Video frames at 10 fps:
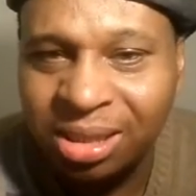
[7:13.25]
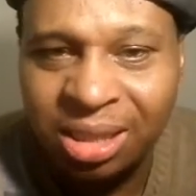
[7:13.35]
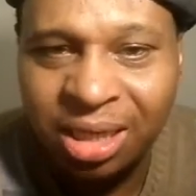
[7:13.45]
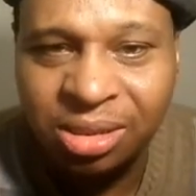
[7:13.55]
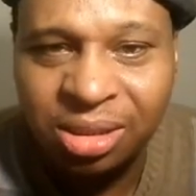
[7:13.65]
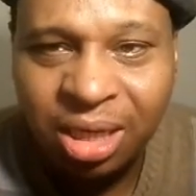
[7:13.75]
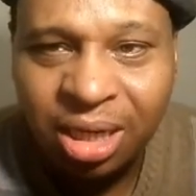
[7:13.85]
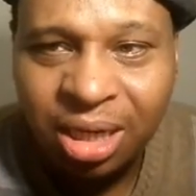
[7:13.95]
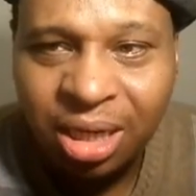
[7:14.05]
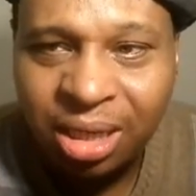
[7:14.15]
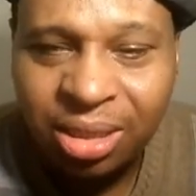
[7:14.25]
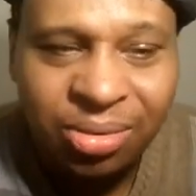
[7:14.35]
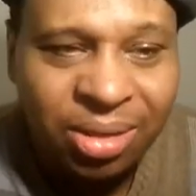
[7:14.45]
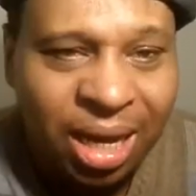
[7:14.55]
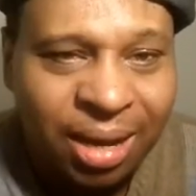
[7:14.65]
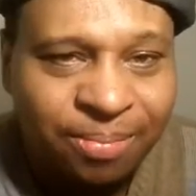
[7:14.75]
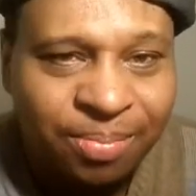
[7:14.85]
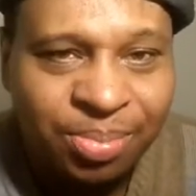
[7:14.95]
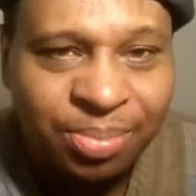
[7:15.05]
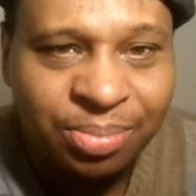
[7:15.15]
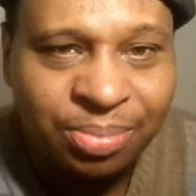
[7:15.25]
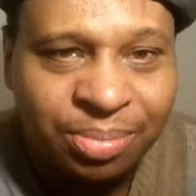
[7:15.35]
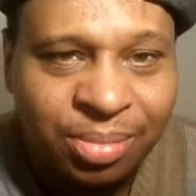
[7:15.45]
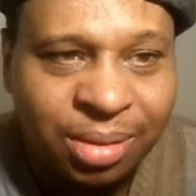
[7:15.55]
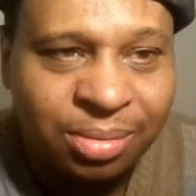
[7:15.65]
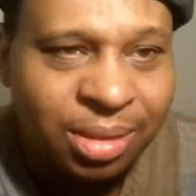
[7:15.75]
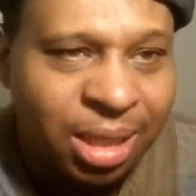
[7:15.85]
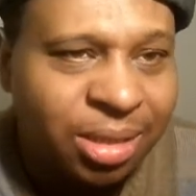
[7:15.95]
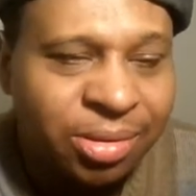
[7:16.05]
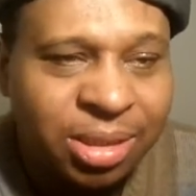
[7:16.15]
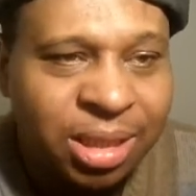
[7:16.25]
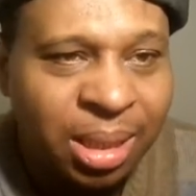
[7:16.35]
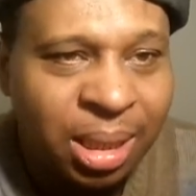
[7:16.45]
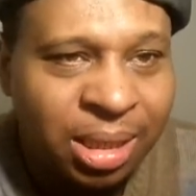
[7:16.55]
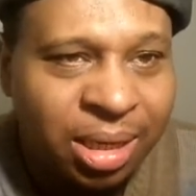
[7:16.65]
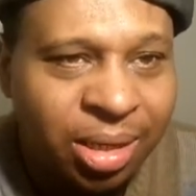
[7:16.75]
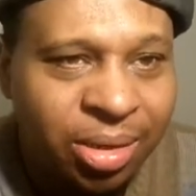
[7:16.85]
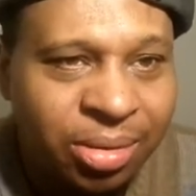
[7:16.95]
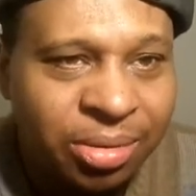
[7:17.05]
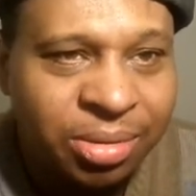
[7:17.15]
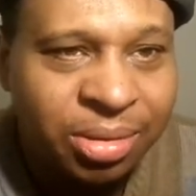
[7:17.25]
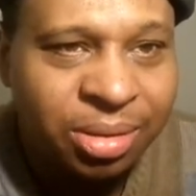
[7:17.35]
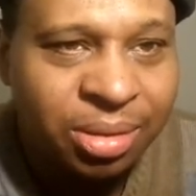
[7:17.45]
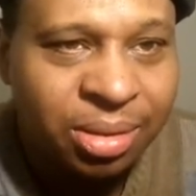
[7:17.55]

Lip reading: He says, you got niggers killing niggers,